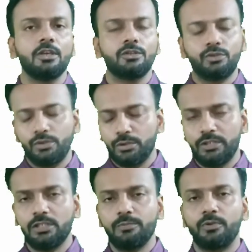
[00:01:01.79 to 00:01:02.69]
So
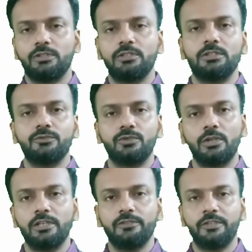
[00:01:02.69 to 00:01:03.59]
during the process of
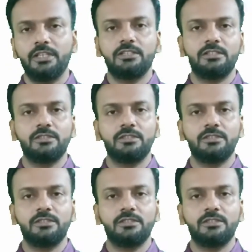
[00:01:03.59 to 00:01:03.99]
solidification,